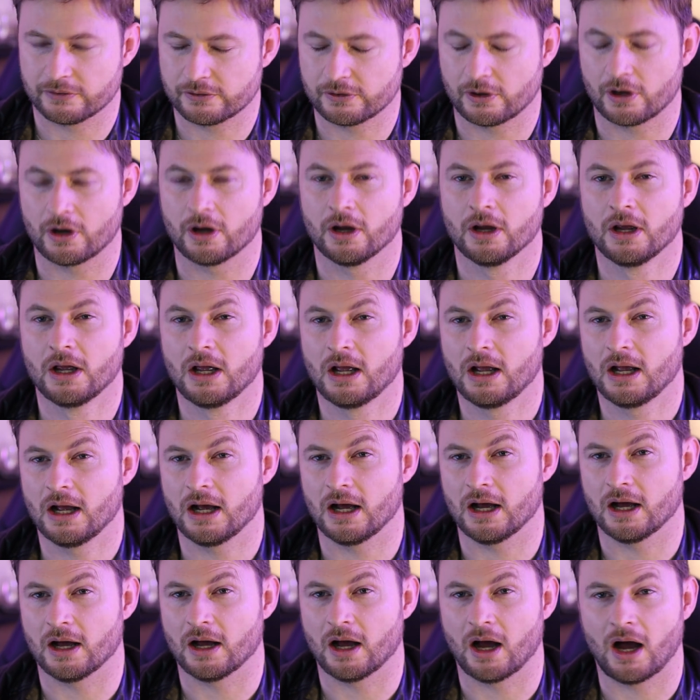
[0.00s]
So
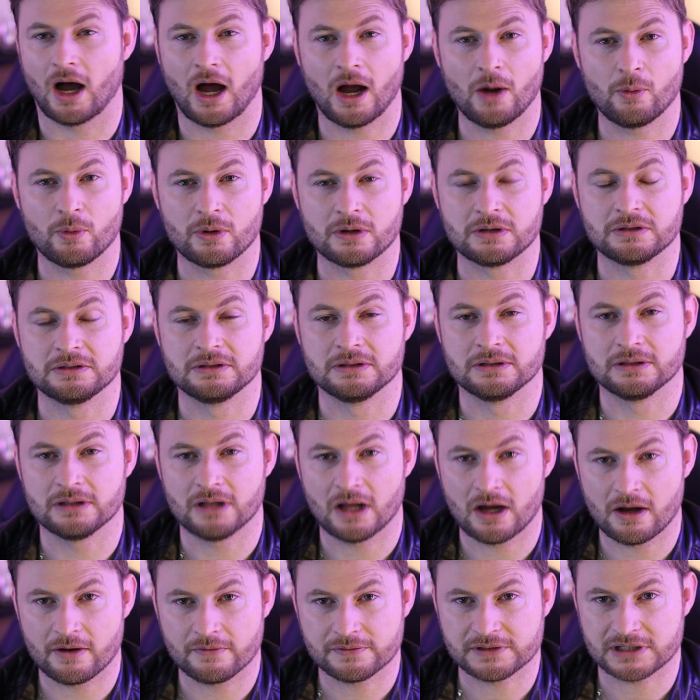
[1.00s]
uh, I would
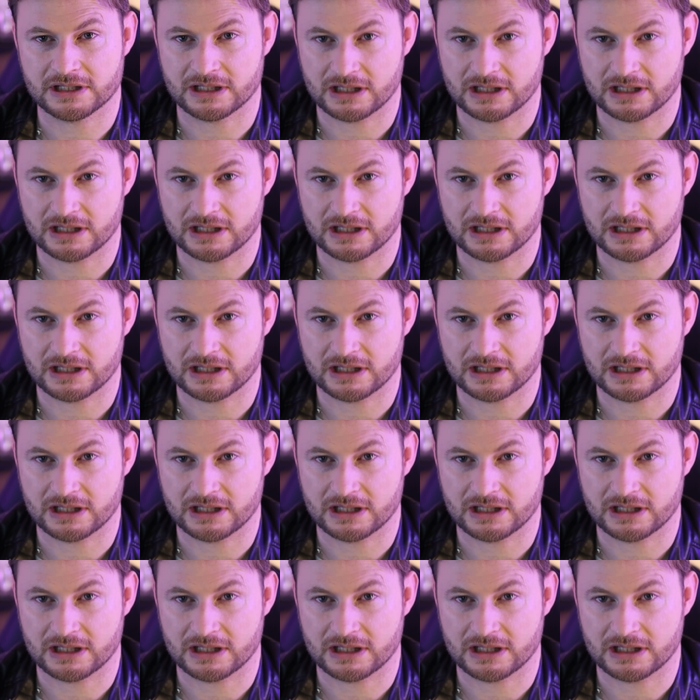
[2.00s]
love